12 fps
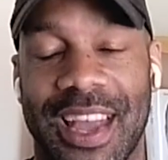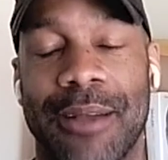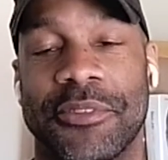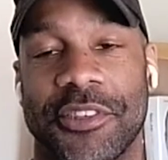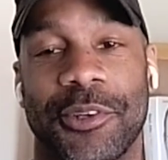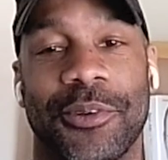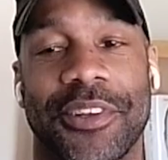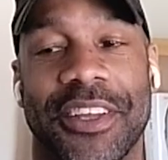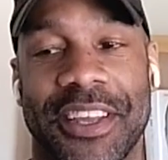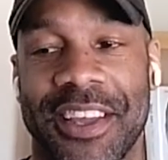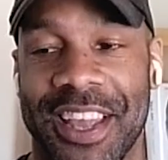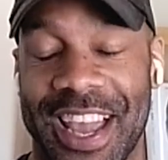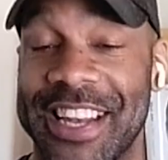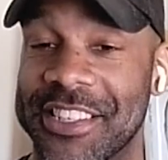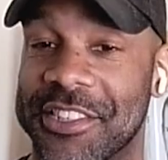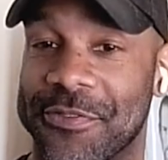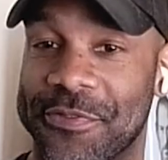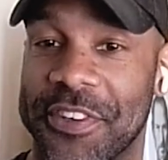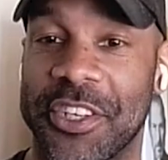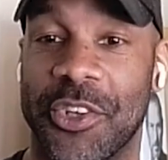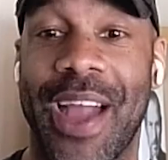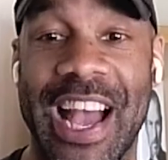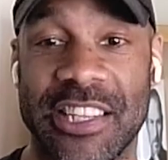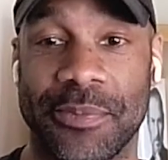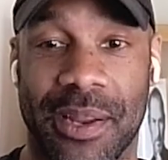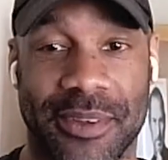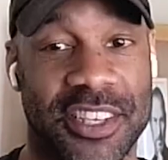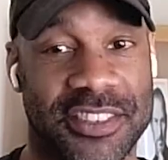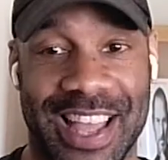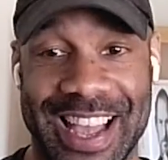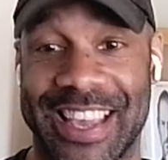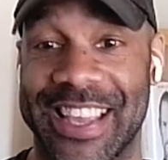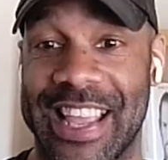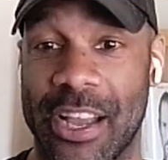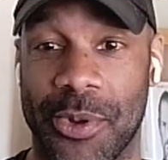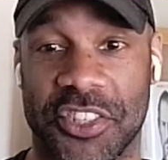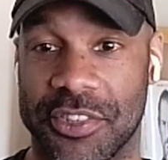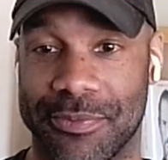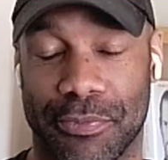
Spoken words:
Absolutely. And it's funny you ask me that because I get that question